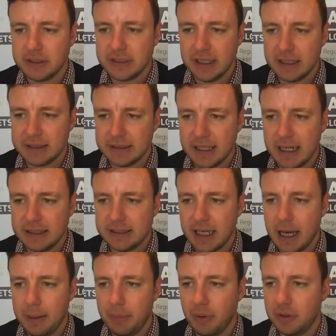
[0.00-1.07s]

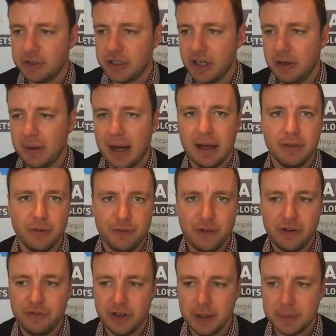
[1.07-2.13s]
38.2 and the
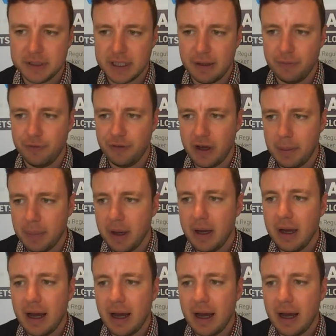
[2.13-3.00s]
50% fib,